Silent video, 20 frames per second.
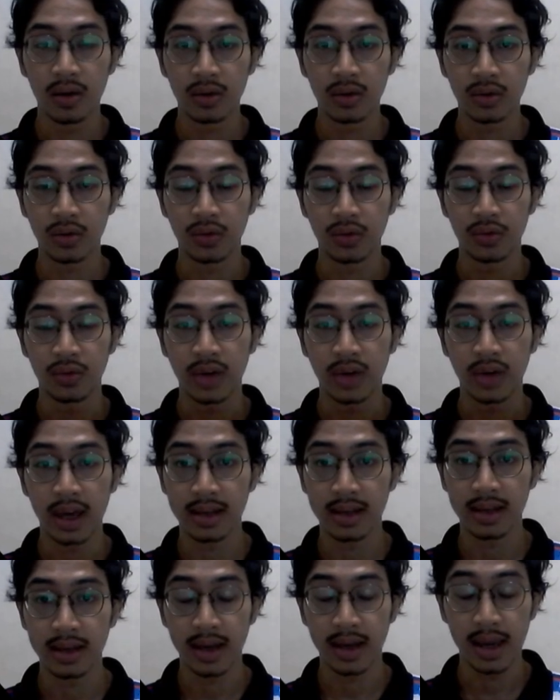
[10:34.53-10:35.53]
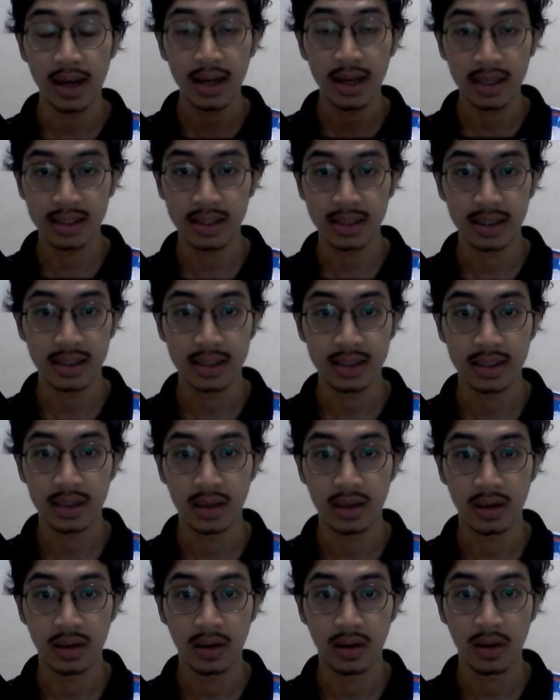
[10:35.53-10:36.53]
to get the analysis
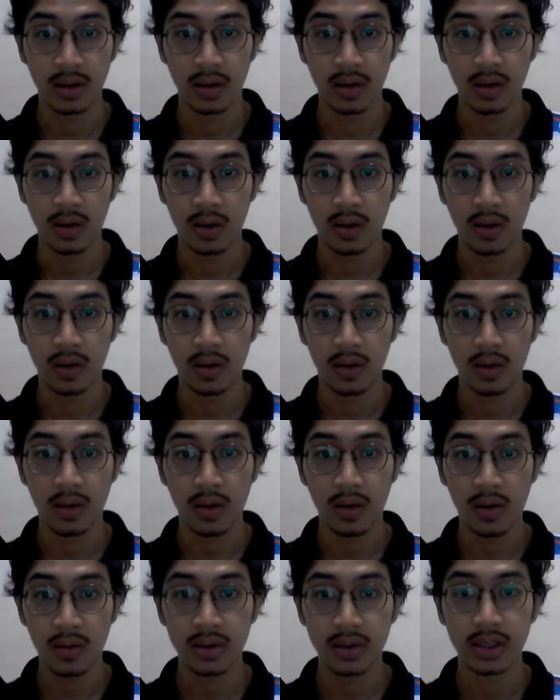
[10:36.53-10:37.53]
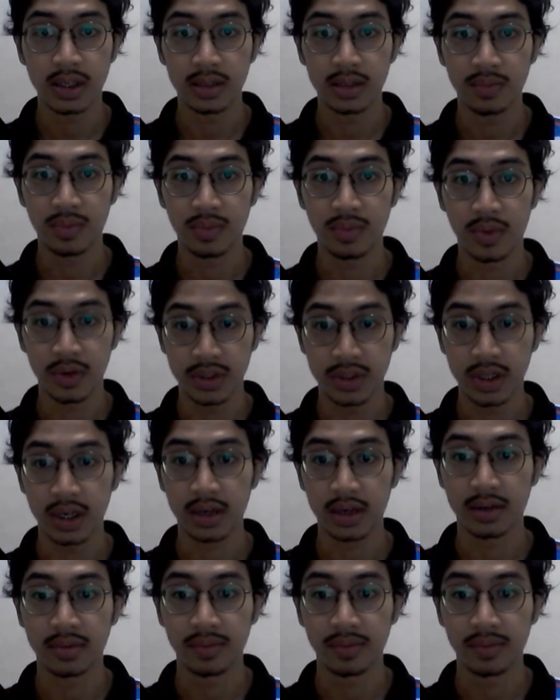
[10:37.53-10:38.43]
on the project.